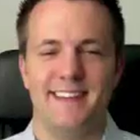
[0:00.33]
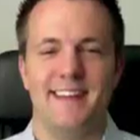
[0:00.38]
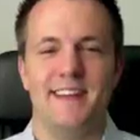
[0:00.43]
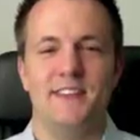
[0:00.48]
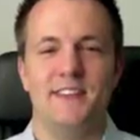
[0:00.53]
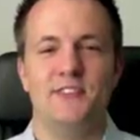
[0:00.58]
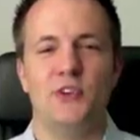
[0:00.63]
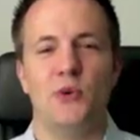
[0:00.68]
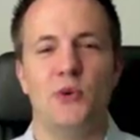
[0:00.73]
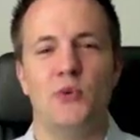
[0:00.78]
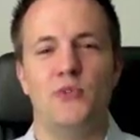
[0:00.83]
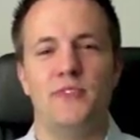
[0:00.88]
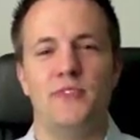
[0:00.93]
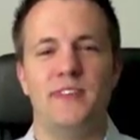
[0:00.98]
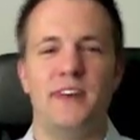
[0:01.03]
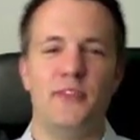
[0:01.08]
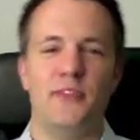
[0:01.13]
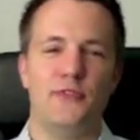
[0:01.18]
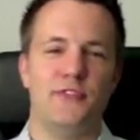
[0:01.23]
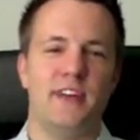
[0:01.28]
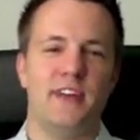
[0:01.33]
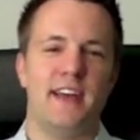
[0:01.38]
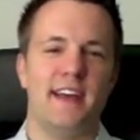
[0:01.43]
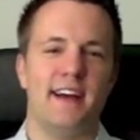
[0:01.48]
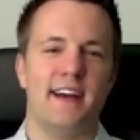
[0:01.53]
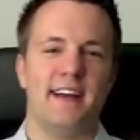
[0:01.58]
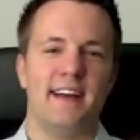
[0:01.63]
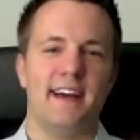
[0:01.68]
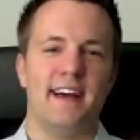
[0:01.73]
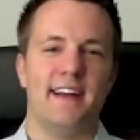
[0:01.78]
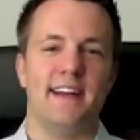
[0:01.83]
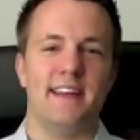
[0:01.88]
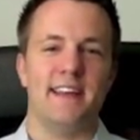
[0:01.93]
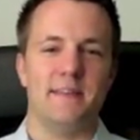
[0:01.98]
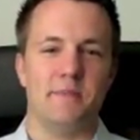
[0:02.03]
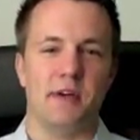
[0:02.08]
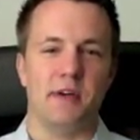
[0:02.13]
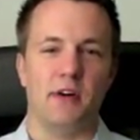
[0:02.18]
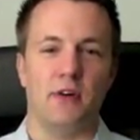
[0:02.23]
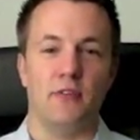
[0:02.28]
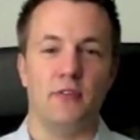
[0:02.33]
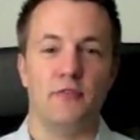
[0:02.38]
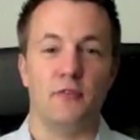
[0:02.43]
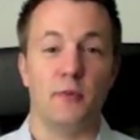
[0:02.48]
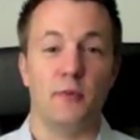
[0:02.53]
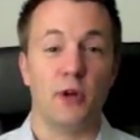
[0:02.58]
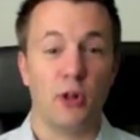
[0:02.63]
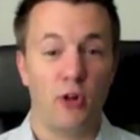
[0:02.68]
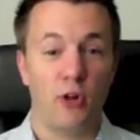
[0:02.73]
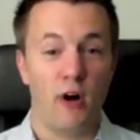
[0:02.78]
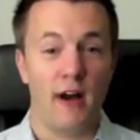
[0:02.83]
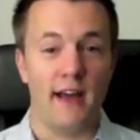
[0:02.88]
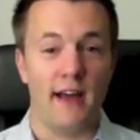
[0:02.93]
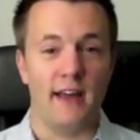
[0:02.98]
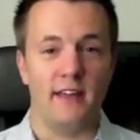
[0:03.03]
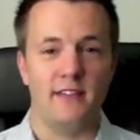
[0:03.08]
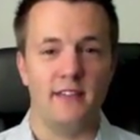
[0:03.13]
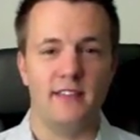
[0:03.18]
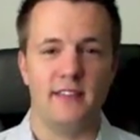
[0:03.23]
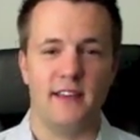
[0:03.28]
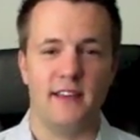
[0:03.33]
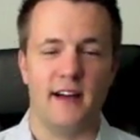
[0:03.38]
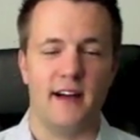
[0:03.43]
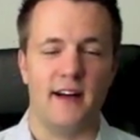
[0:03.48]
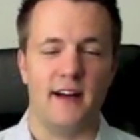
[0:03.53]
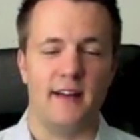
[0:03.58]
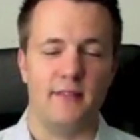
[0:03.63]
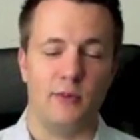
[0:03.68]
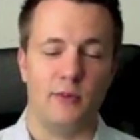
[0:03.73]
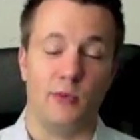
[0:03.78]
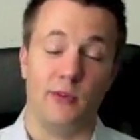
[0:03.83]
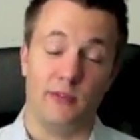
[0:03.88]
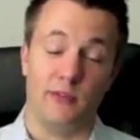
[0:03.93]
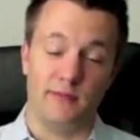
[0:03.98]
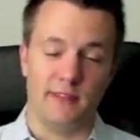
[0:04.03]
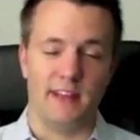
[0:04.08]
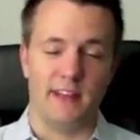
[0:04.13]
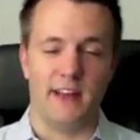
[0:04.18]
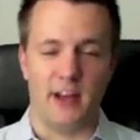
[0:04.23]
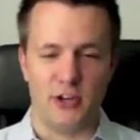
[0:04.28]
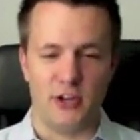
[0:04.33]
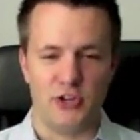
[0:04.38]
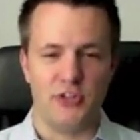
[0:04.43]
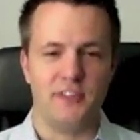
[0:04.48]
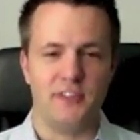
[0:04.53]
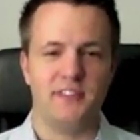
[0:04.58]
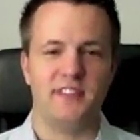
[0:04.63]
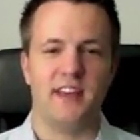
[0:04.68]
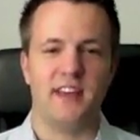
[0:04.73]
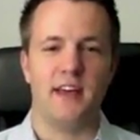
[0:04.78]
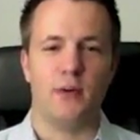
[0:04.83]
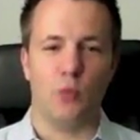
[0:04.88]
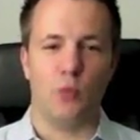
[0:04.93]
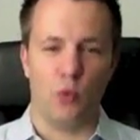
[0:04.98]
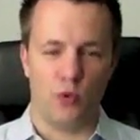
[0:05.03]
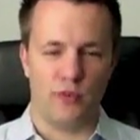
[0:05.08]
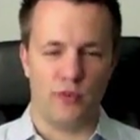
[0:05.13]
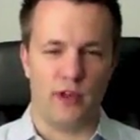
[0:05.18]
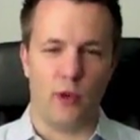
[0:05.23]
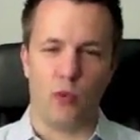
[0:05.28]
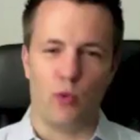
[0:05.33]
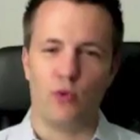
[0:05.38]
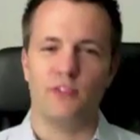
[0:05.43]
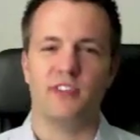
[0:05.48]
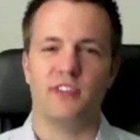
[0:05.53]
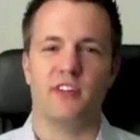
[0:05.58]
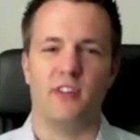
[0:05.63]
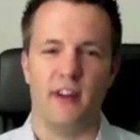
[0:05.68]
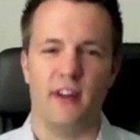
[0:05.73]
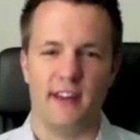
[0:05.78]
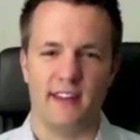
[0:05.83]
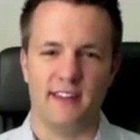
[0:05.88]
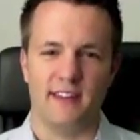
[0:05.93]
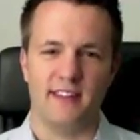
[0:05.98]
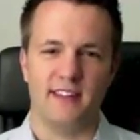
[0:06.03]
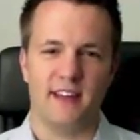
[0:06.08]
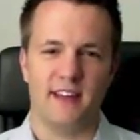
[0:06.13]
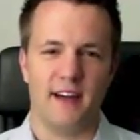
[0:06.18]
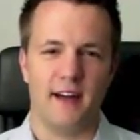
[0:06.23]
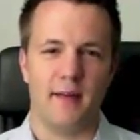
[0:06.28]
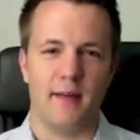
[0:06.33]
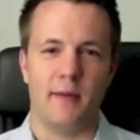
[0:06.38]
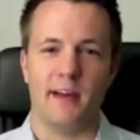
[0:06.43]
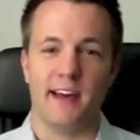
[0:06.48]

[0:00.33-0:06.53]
So the other day I got an email from a client, well, I should say they weren't a client at the time.